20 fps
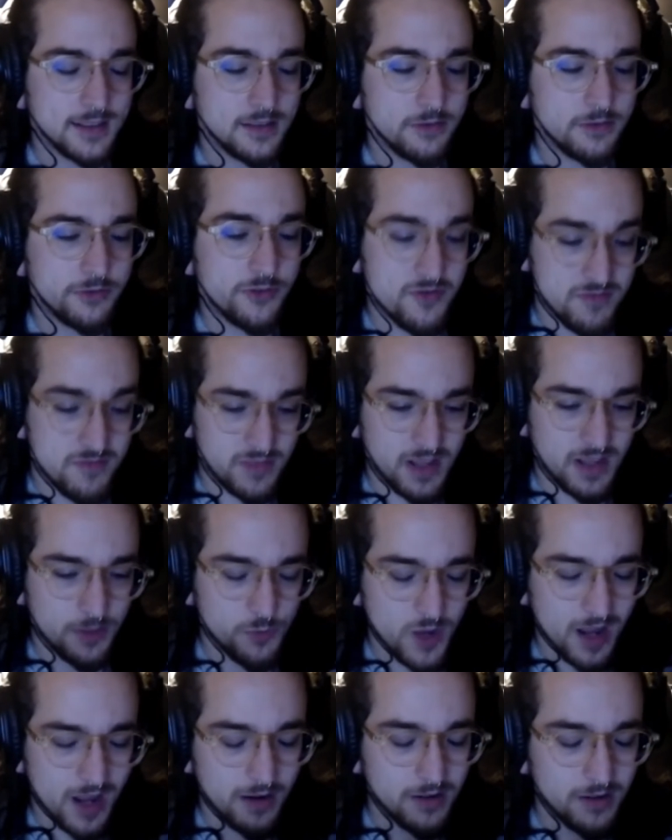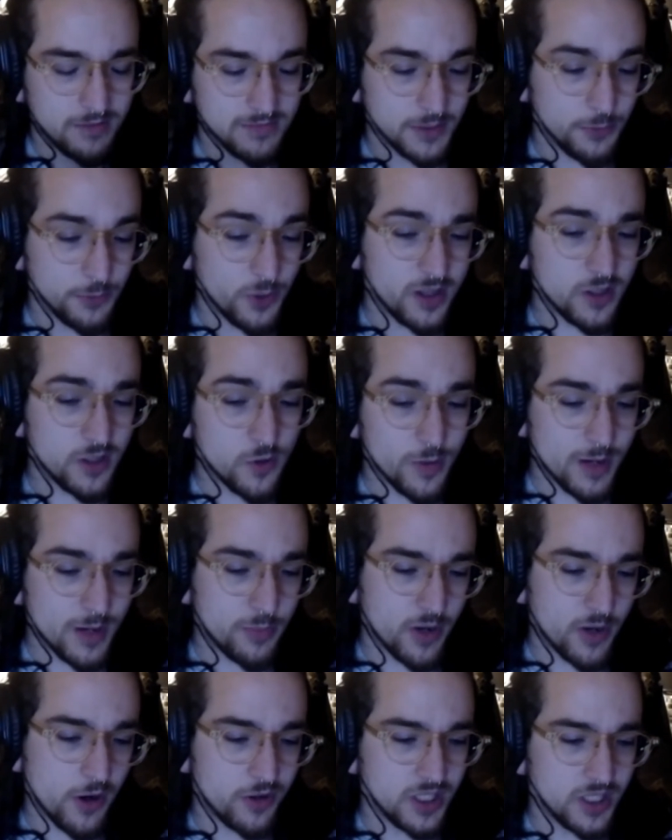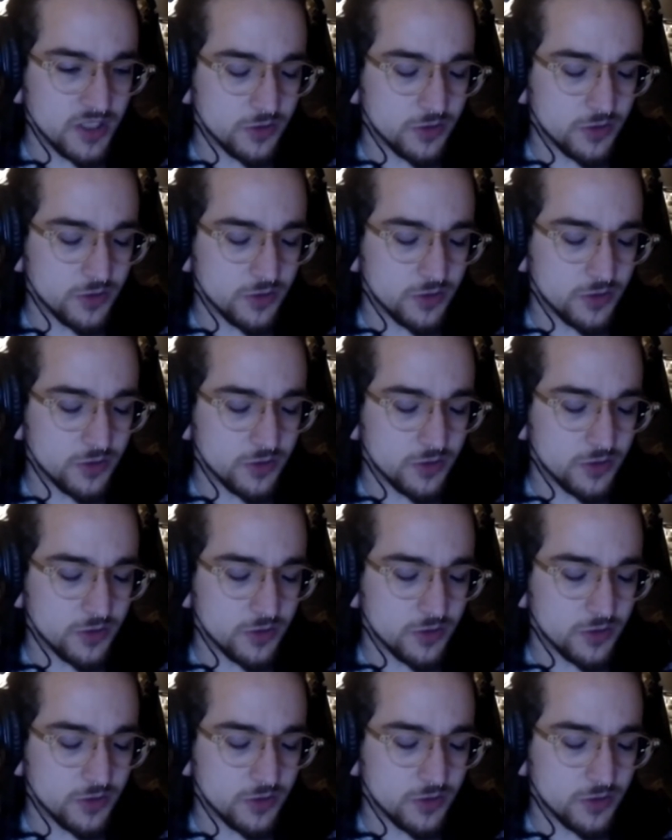for like I really go by priority.